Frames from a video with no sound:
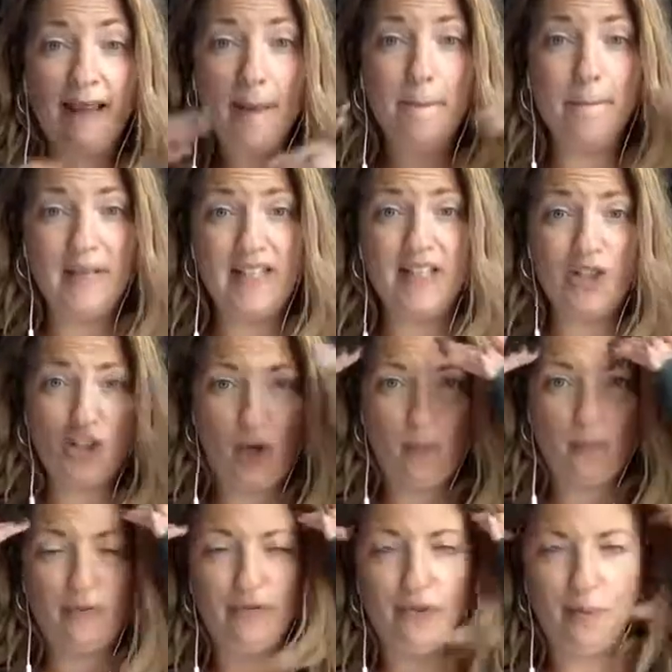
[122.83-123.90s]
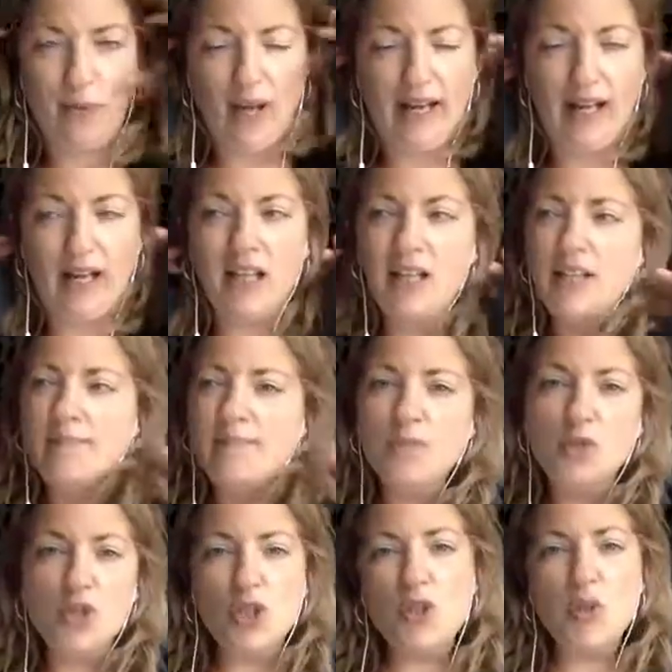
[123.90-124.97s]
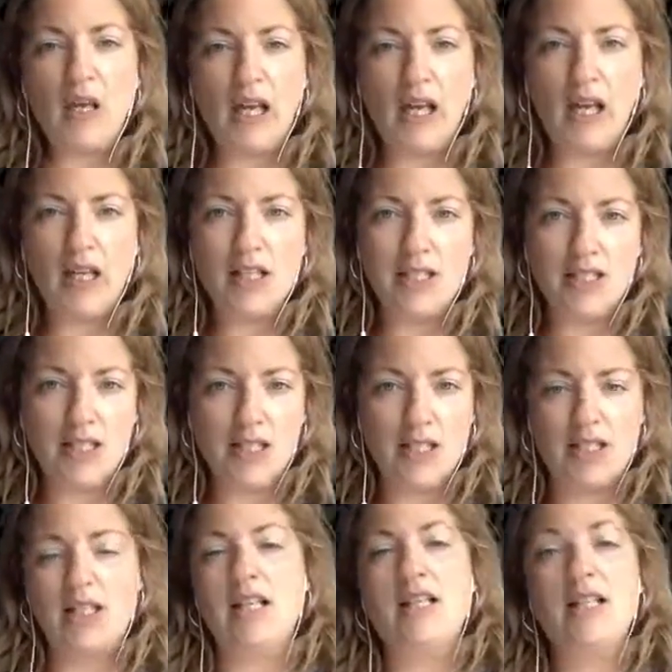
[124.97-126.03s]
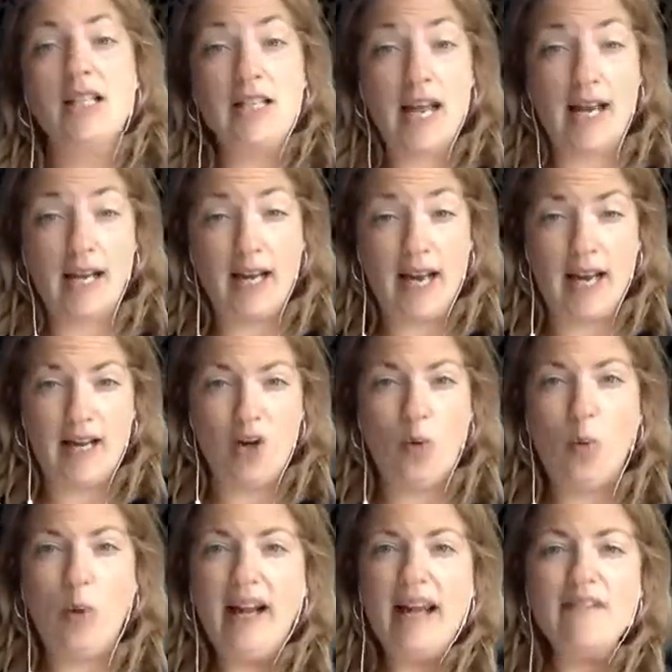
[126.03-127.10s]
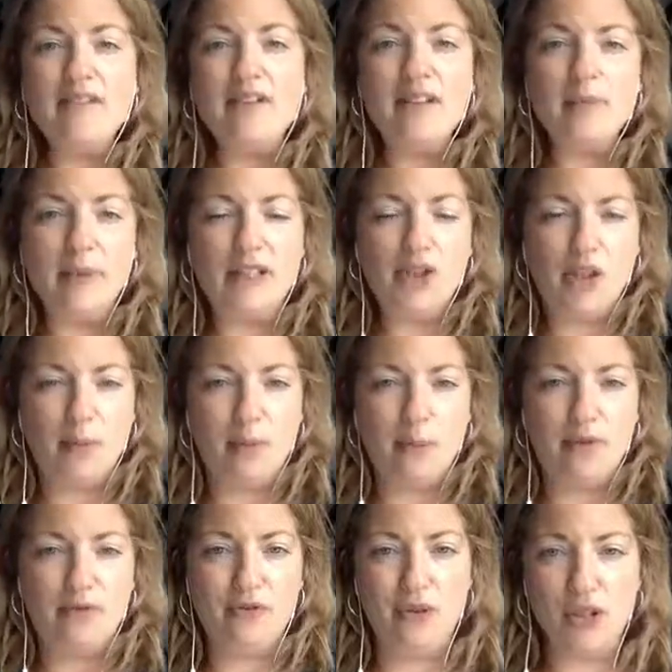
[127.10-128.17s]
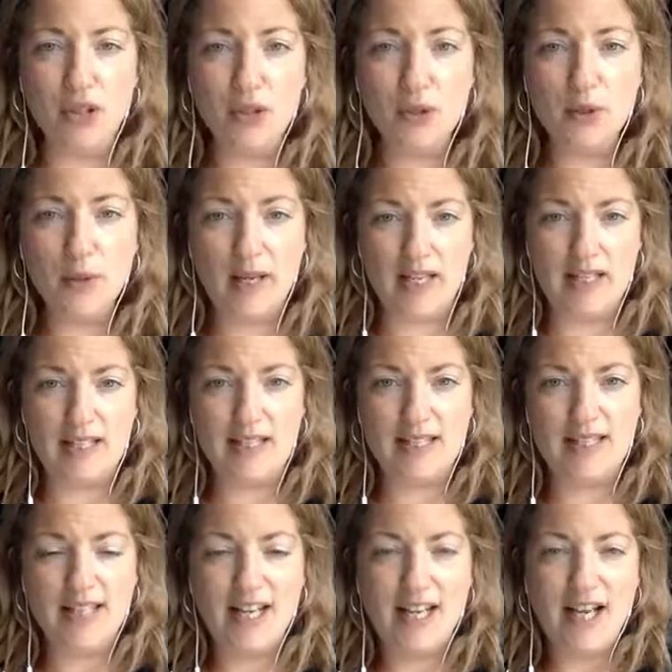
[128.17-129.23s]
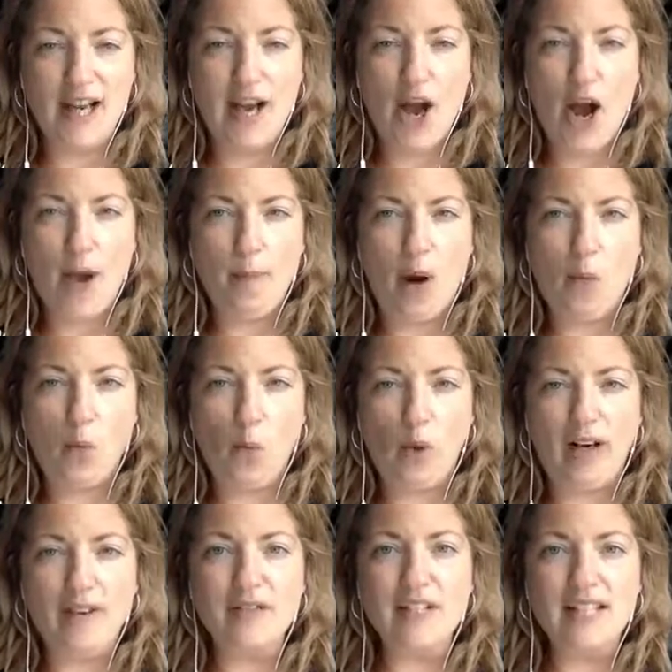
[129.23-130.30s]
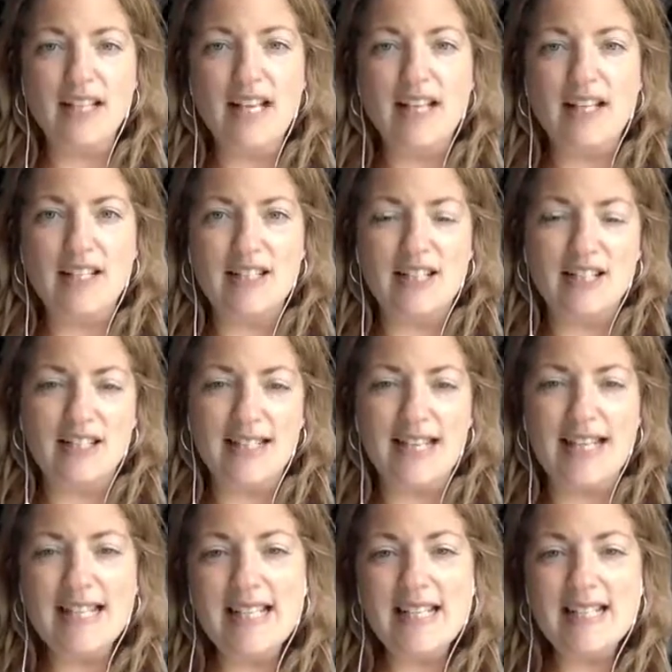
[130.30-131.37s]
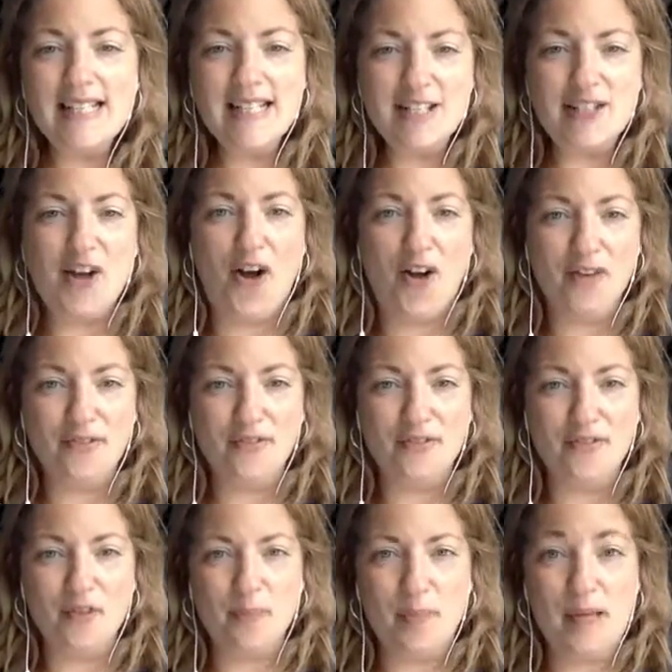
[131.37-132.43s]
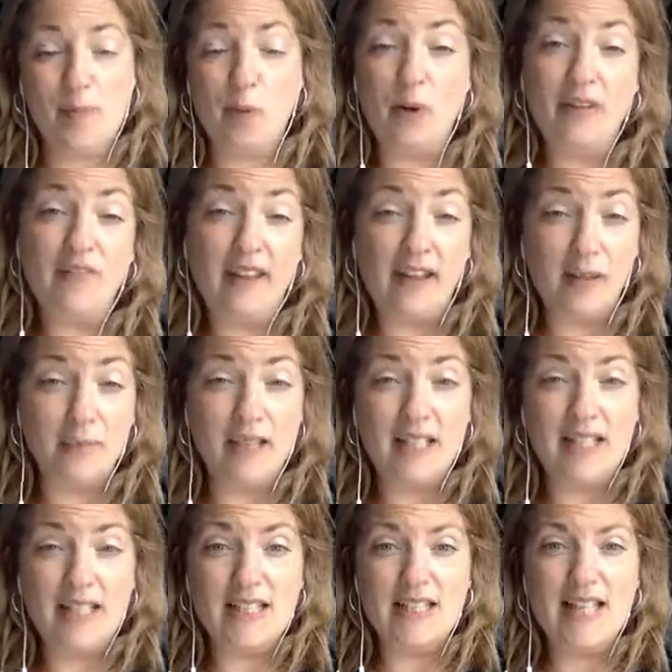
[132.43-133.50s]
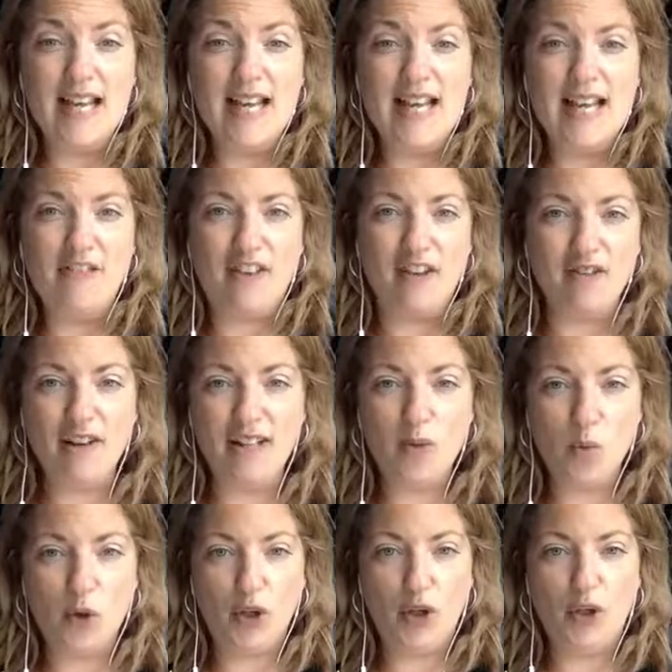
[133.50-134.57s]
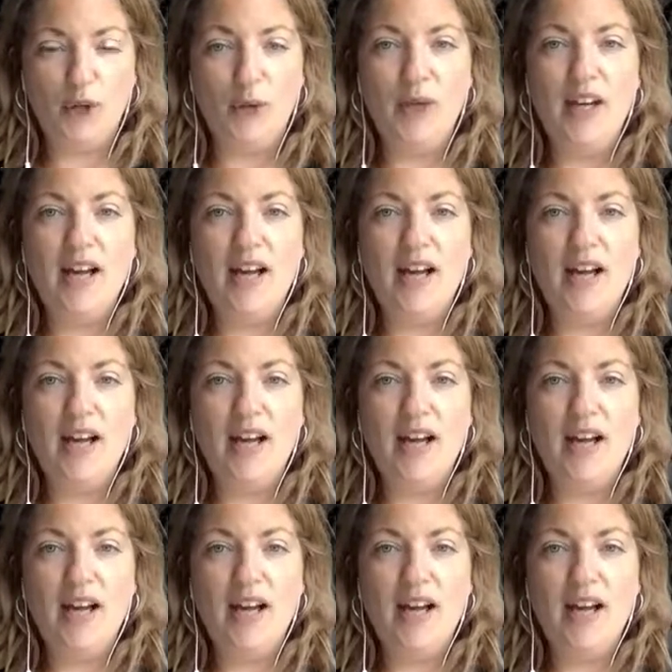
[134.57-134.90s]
that big jump from like 2k consistently to 10k or whatever the big jump for you is. What I've seen is that it's easy enough for people, if they're committed, if they really want to